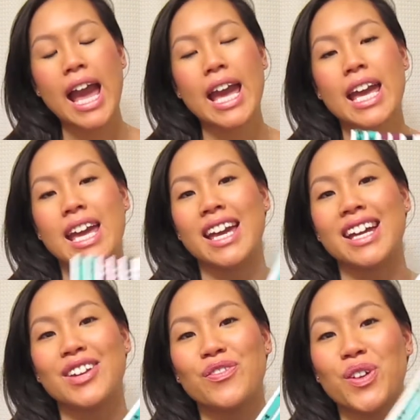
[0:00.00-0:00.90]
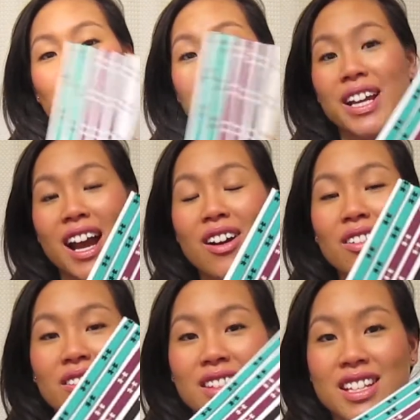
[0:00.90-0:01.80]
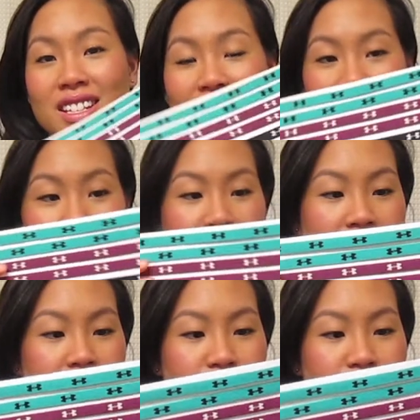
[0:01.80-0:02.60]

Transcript: And for working out, these are great.